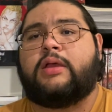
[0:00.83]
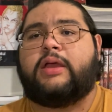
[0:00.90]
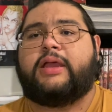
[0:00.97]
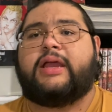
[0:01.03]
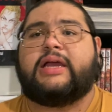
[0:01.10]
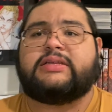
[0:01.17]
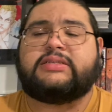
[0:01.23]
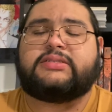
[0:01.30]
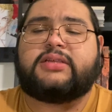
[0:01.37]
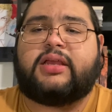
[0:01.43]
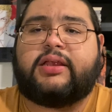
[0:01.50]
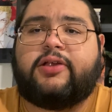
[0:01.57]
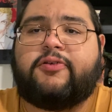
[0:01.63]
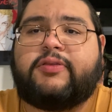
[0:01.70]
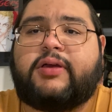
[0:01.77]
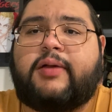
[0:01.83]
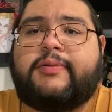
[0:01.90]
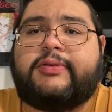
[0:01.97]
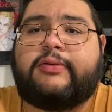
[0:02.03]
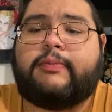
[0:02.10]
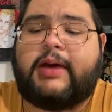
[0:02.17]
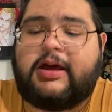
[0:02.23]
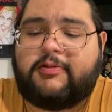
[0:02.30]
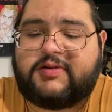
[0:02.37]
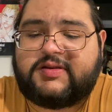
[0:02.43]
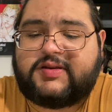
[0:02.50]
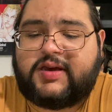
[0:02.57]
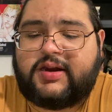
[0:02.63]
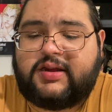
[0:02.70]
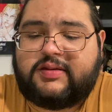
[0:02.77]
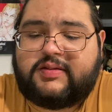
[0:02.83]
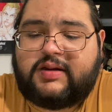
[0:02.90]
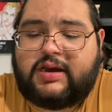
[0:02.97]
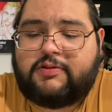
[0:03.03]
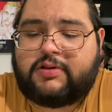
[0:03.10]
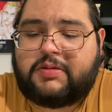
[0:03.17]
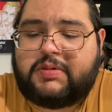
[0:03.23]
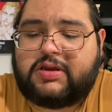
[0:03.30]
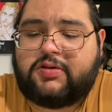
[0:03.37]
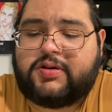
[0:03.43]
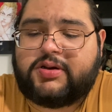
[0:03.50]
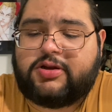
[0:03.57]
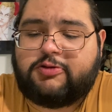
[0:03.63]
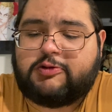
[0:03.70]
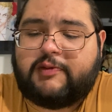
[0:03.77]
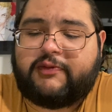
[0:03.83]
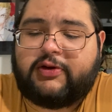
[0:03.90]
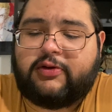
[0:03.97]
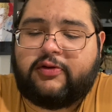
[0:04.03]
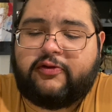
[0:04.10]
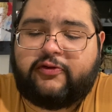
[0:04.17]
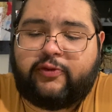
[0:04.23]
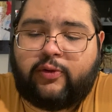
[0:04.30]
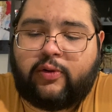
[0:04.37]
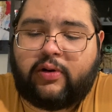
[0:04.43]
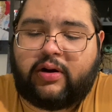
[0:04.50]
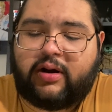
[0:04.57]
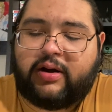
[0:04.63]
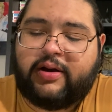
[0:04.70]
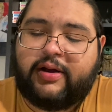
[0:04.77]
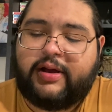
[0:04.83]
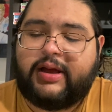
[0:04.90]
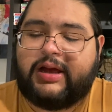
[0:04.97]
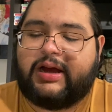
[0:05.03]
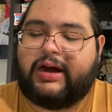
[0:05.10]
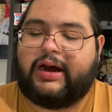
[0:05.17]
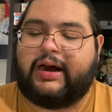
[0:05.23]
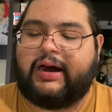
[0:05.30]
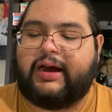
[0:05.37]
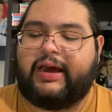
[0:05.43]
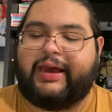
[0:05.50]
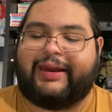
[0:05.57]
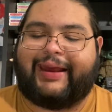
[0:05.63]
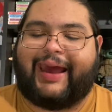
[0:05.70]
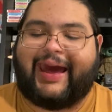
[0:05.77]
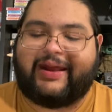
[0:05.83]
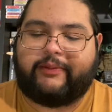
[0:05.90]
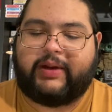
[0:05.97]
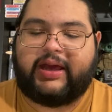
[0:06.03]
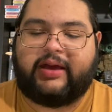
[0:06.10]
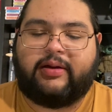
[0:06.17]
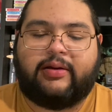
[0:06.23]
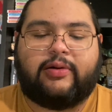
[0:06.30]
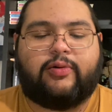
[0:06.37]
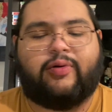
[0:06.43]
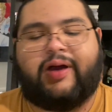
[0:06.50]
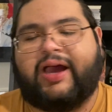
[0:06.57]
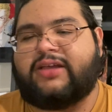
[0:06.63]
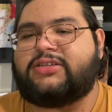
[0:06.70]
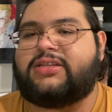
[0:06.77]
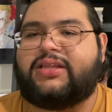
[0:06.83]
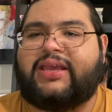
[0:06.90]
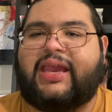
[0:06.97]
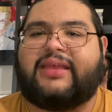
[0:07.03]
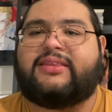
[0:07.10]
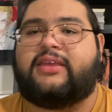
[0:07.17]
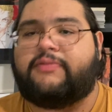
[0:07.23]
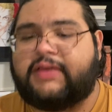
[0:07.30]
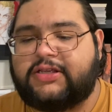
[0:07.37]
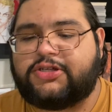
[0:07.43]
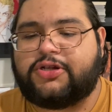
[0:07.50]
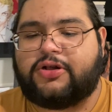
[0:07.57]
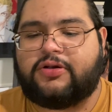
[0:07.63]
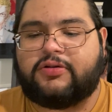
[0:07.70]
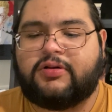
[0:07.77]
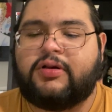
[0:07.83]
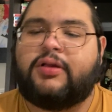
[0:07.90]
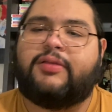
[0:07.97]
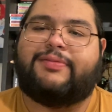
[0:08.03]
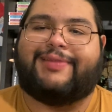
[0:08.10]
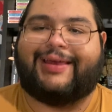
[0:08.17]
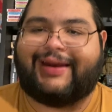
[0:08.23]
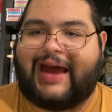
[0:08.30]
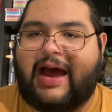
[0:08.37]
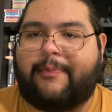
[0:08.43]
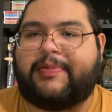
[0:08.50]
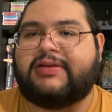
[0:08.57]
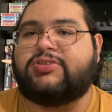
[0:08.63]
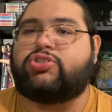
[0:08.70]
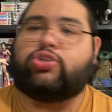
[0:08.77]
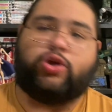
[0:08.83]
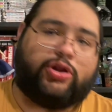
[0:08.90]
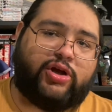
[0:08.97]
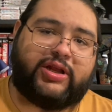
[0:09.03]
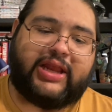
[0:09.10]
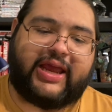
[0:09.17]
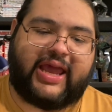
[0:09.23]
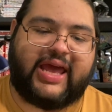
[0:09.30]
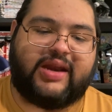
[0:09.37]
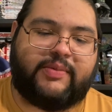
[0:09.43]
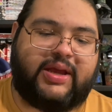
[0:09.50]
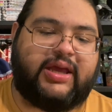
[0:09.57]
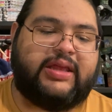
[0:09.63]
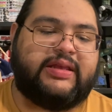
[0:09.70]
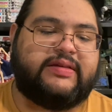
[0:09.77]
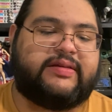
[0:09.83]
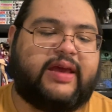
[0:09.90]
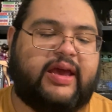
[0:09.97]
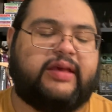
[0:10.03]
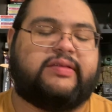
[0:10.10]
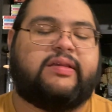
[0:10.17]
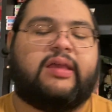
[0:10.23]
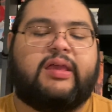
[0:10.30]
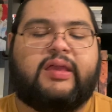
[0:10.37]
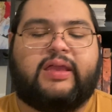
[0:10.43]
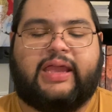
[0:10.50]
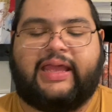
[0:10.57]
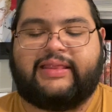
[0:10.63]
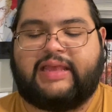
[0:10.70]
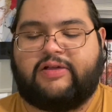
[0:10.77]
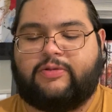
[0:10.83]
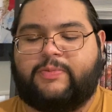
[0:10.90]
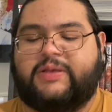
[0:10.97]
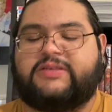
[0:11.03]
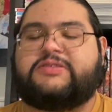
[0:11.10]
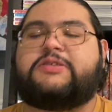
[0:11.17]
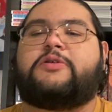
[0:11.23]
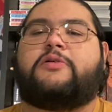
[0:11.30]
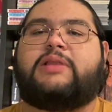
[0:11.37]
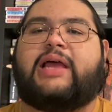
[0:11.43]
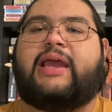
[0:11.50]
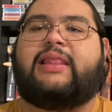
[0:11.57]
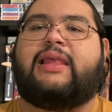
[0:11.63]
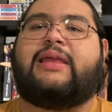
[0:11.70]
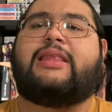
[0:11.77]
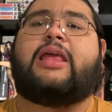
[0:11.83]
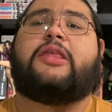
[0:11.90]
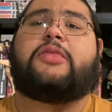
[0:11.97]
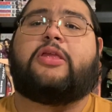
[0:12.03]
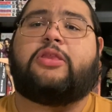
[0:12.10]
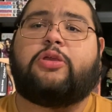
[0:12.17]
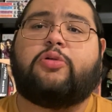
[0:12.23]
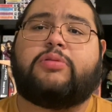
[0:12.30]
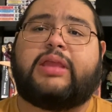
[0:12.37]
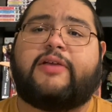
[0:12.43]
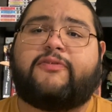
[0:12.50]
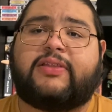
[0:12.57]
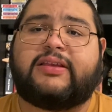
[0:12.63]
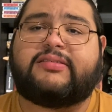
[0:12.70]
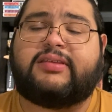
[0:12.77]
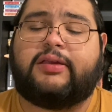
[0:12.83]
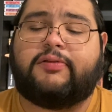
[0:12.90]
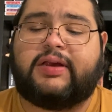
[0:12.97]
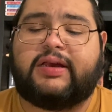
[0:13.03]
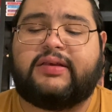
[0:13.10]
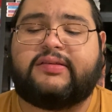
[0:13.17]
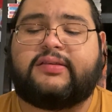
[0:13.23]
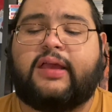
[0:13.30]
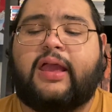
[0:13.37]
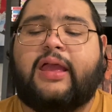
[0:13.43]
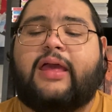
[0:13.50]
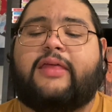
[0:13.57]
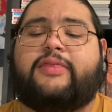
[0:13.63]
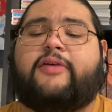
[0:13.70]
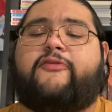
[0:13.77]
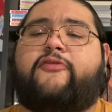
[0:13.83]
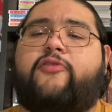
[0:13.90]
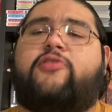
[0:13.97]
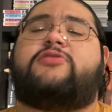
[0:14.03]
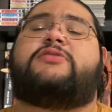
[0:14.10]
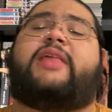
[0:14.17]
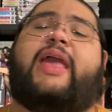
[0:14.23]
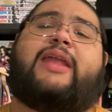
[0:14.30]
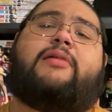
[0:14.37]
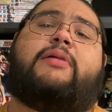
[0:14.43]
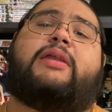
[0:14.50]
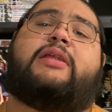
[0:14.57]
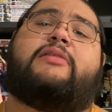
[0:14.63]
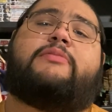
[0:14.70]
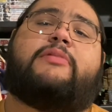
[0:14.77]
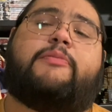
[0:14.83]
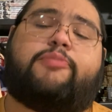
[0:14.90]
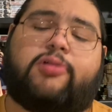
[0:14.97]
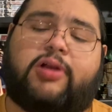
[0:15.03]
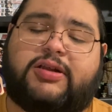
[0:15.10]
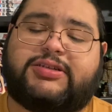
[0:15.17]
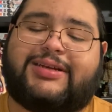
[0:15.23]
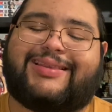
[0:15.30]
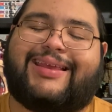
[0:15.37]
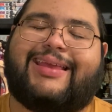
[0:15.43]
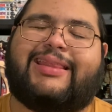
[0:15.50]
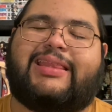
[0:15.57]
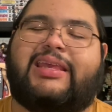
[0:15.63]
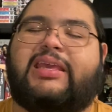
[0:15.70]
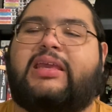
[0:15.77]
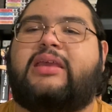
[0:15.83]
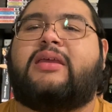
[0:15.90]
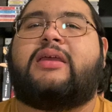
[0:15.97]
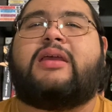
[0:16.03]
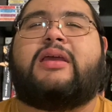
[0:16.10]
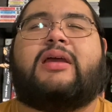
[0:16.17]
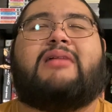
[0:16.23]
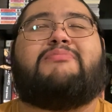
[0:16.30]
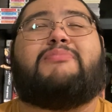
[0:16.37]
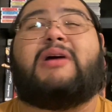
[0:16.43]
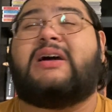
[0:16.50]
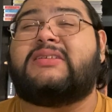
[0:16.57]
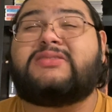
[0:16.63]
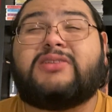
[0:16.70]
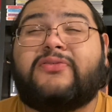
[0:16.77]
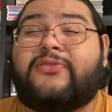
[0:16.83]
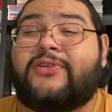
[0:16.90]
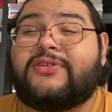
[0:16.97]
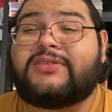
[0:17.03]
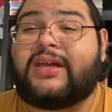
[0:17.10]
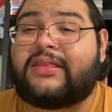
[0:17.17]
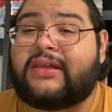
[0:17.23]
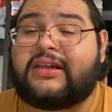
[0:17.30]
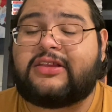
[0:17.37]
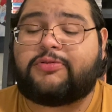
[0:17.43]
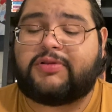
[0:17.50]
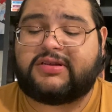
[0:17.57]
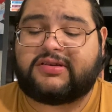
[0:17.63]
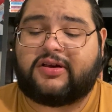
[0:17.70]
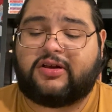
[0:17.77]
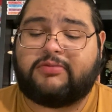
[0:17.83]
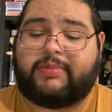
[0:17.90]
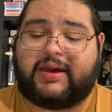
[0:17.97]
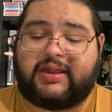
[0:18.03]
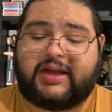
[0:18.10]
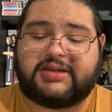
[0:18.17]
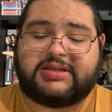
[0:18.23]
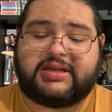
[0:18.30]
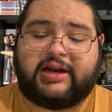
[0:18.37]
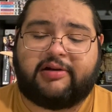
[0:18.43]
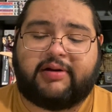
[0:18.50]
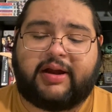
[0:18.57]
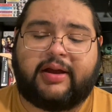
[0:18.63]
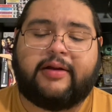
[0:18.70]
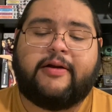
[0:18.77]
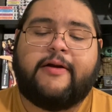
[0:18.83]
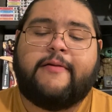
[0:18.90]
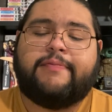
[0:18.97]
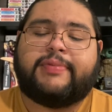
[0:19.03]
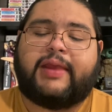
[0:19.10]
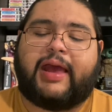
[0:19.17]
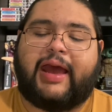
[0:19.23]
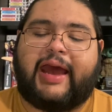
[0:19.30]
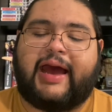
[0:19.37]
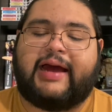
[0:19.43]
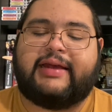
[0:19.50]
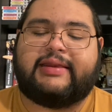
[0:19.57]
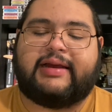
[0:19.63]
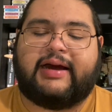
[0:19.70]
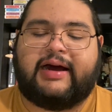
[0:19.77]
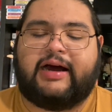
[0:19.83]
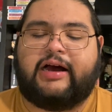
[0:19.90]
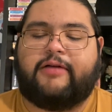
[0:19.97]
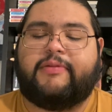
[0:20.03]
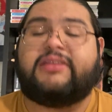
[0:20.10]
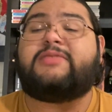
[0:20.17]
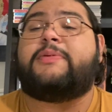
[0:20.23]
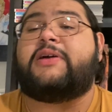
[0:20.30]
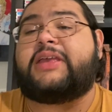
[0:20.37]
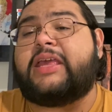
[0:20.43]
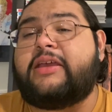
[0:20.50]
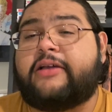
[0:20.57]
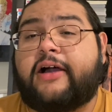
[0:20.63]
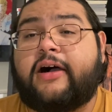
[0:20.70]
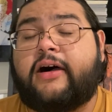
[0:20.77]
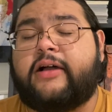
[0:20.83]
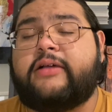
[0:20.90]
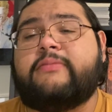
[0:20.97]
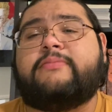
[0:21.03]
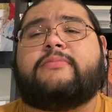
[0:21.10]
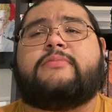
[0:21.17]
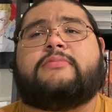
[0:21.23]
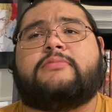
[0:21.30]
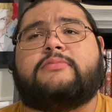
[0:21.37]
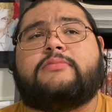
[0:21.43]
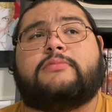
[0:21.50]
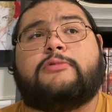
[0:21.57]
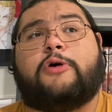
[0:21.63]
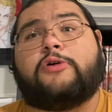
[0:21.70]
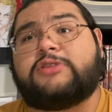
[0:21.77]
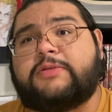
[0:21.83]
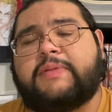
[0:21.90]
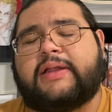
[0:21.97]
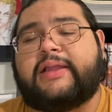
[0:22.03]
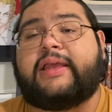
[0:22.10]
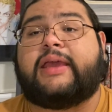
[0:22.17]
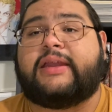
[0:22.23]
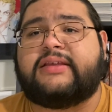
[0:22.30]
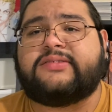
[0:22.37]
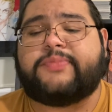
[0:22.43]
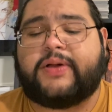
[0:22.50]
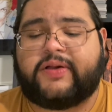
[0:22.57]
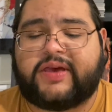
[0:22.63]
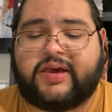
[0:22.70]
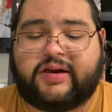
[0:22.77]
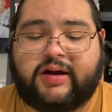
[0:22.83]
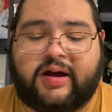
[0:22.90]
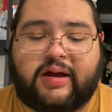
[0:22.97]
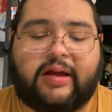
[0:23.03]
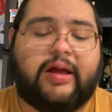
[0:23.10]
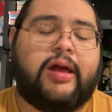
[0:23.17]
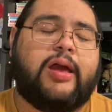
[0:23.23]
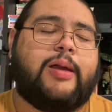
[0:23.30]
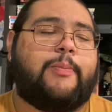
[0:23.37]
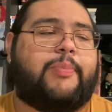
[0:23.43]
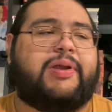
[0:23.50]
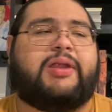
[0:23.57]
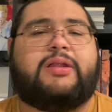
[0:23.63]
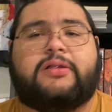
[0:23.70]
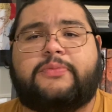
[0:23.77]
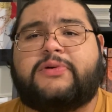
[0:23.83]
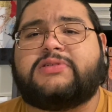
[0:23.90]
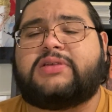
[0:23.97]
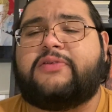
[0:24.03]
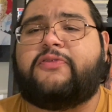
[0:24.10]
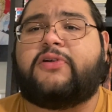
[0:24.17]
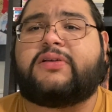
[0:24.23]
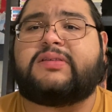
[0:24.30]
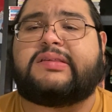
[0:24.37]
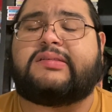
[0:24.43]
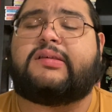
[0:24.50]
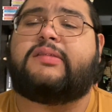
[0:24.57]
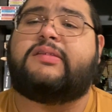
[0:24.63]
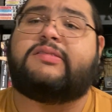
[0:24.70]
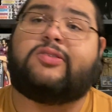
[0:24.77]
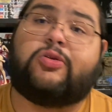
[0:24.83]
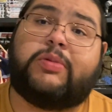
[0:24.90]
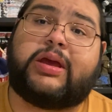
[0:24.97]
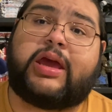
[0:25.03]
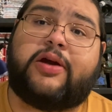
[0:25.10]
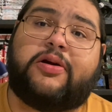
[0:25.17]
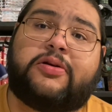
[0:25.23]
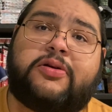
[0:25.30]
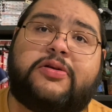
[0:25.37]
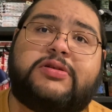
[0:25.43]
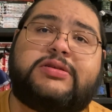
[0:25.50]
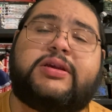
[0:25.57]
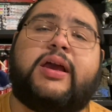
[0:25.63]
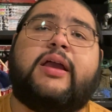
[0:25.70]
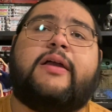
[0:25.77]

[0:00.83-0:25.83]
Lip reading: Hey guys, it's Lion here with Hobbies of Man once again, and today we're going to be doing another review for an anime, or actually a TV show that happens to look like anime in this case, and that would be Skull Island, the new Netflix series, the first animated project in the Monsterverse, I think it's what it's called, by Legendary, and it's about King Kong. Ultimately, it is about King Kong, but it mostly focuses on these human characters.